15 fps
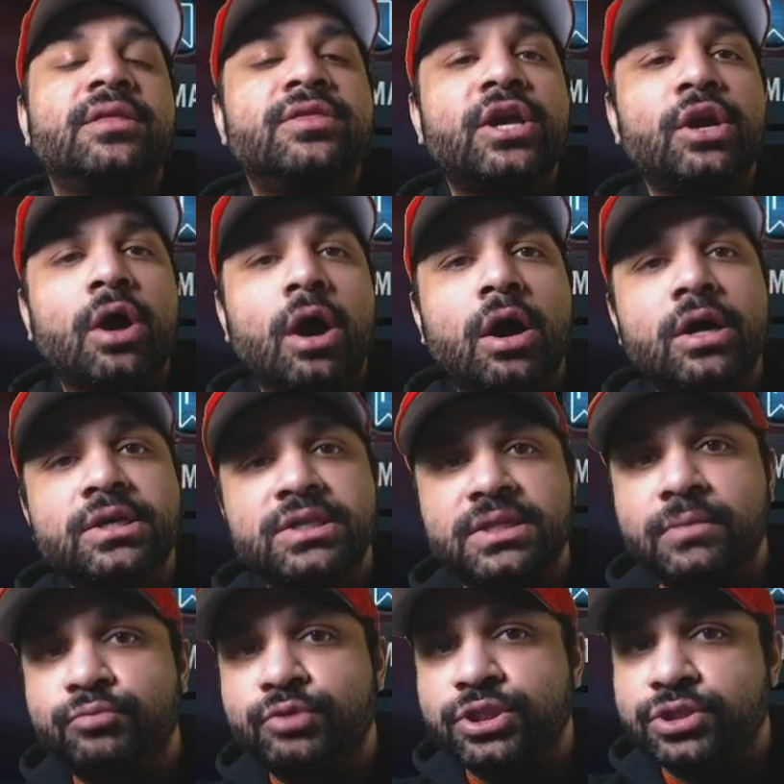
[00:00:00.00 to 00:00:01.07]
There are
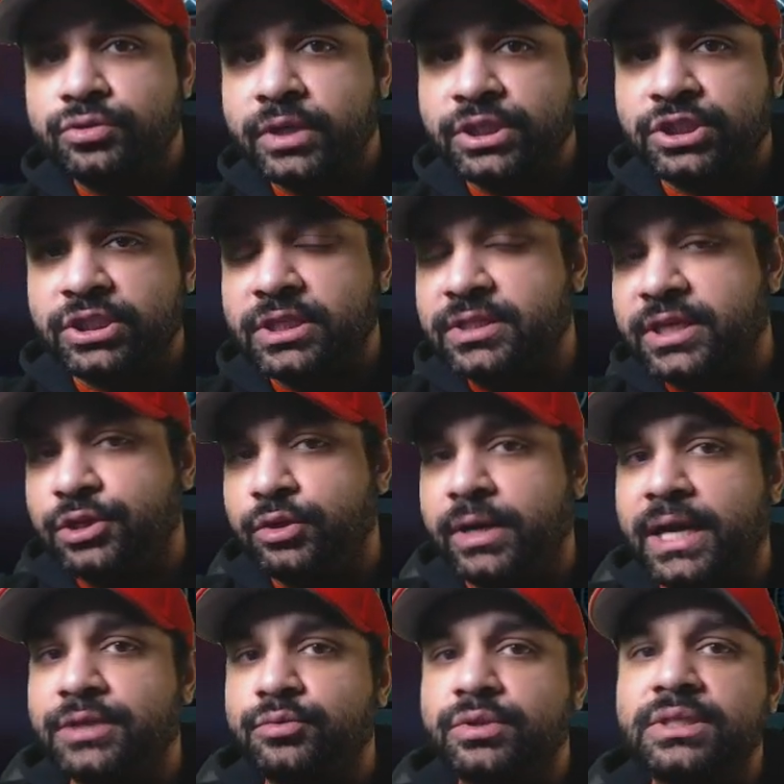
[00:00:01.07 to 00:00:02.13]
some restrictions that you
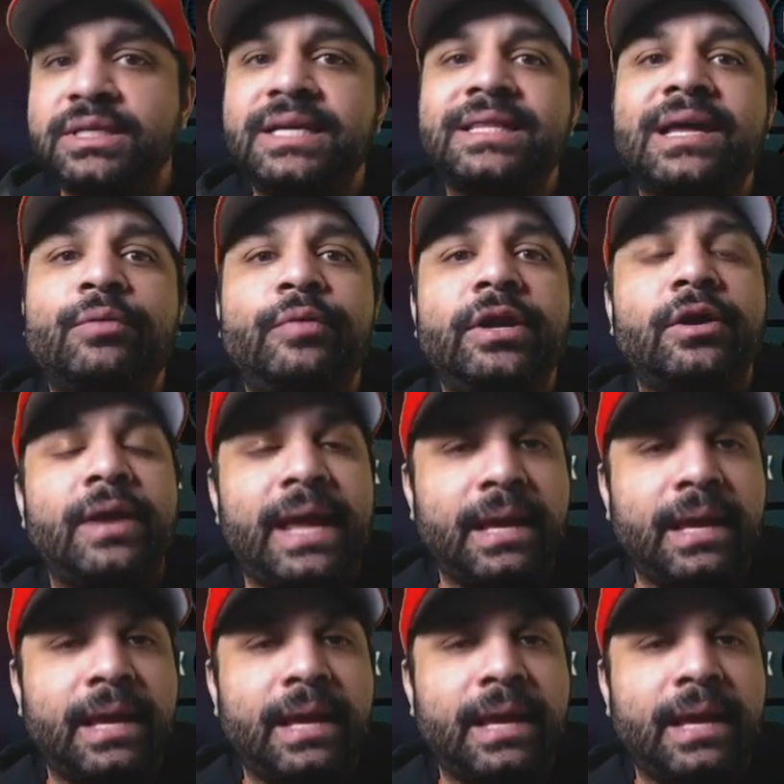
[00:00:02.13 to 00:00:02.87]
guys will see that we are